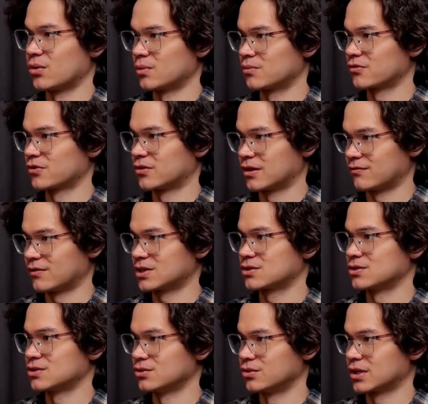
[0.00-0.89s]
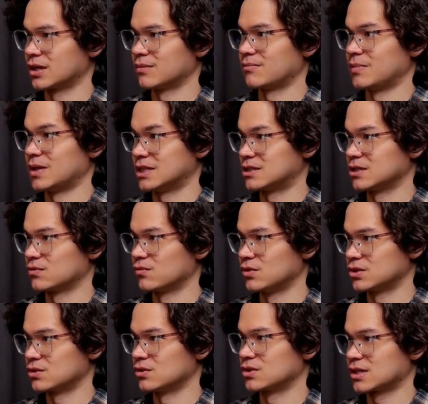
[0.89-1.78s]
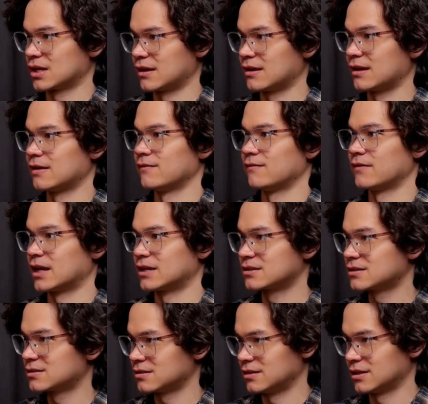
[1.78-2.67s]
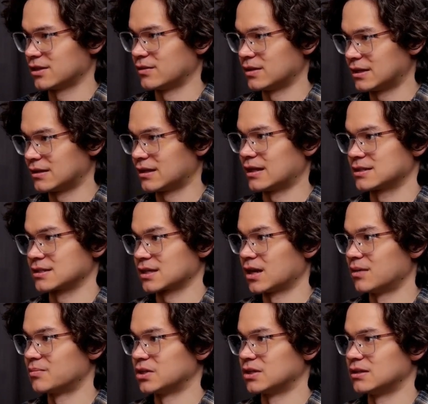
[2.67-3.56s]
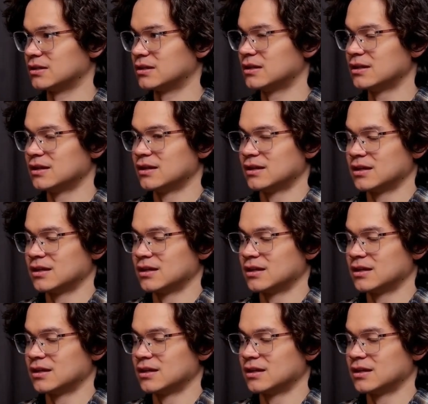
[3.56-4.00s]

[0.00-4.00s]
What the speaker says: norm for an investor to look at basic research and invest, in it as a company.